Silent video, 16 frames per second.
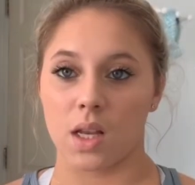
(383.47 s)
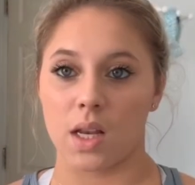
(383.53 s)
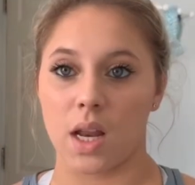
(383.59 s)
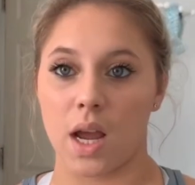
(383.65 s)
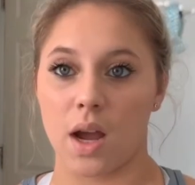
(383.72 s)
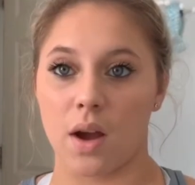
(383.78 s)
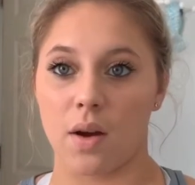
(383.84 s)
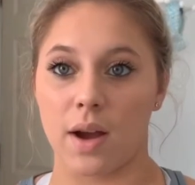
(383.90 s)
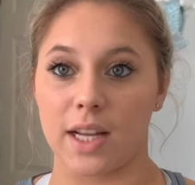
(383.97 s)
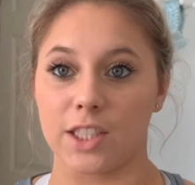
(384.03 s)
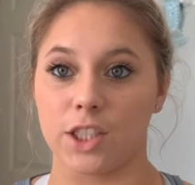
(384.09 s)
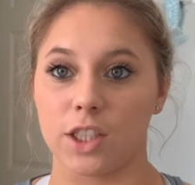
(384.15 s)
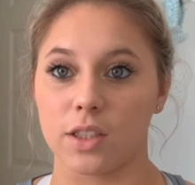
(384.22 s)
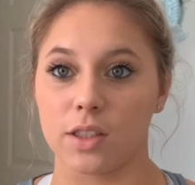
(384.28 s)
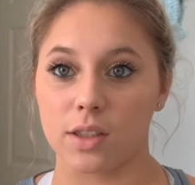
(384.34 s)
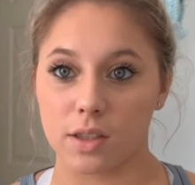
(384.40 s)
Now I
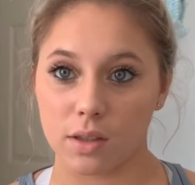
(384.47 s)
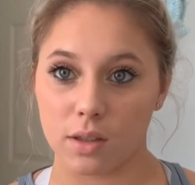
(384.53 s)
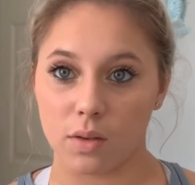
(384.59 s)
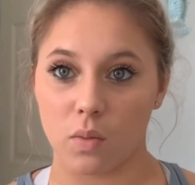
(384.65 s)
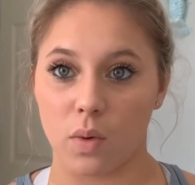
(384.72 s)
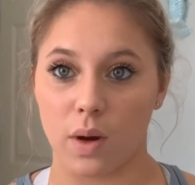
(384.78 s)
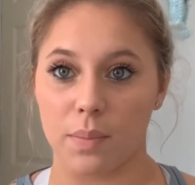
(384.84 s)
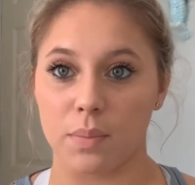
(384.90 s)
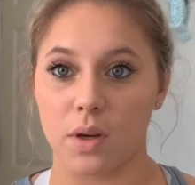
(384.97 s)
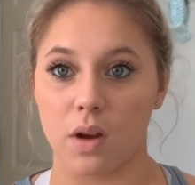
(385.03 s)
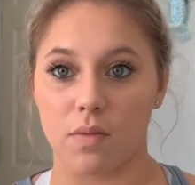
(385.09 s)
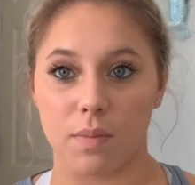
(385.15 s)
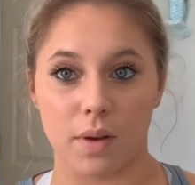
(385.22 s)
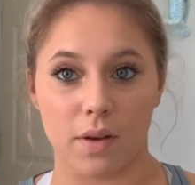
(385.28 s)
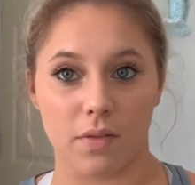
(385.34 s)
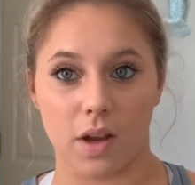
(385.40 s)
just wiped
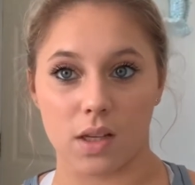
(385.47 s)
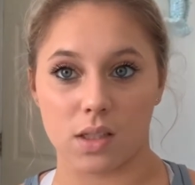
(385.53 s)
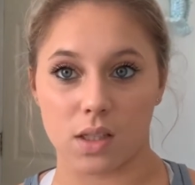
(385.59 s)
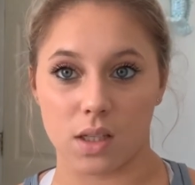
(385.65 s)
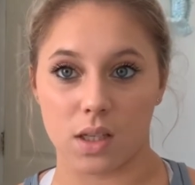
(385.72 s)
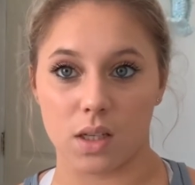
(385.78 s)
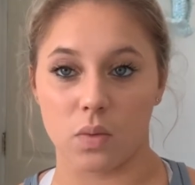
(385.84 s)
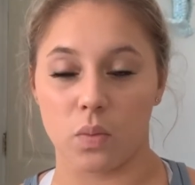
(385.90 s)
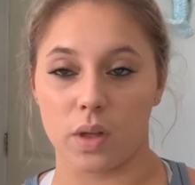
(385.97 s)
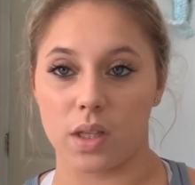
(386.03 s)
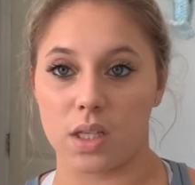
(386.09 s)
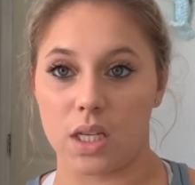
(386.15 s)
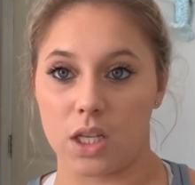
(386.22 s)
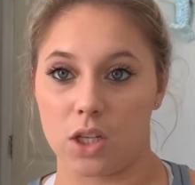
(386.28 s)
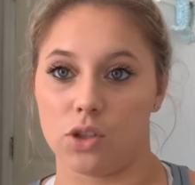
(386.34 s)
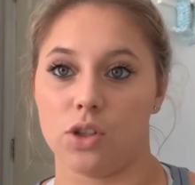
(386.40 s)
off my Vaseline with a
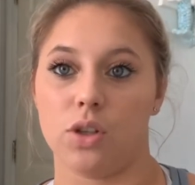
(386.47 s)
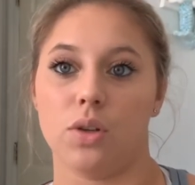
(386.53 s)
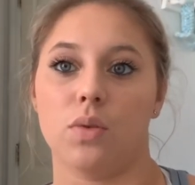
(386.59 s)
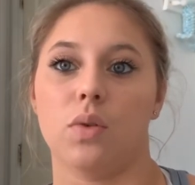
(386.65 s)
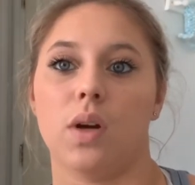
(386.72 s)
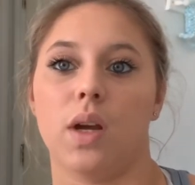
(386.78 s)
tissue